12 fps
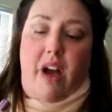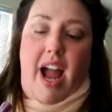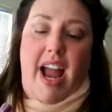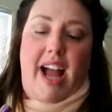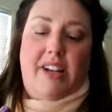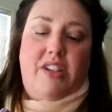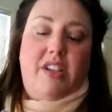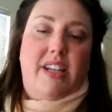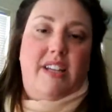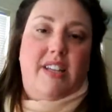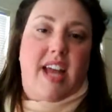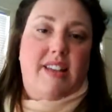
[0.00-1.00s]
I
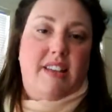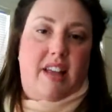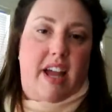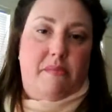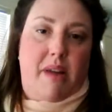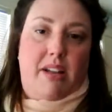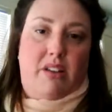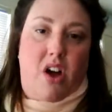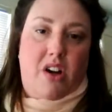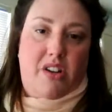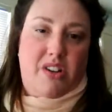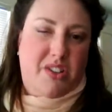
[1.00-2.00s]
actually tend to like mine
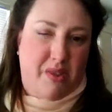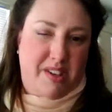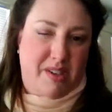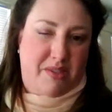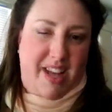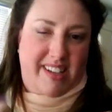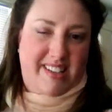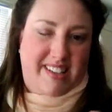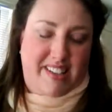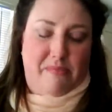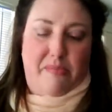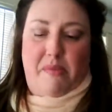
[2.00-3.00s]
longer, so I don't like to
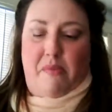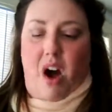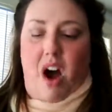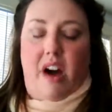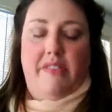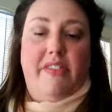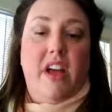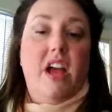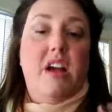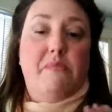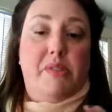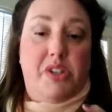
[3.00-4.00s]
clip them off,
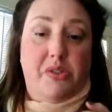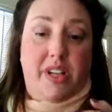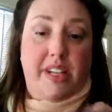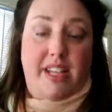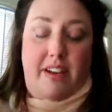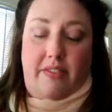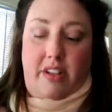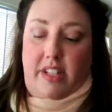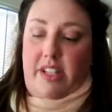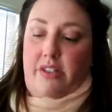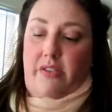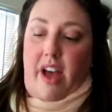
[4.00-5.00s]
but you can
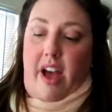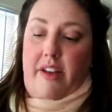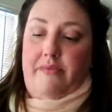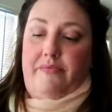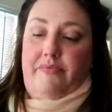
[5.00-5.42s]
definitely do that.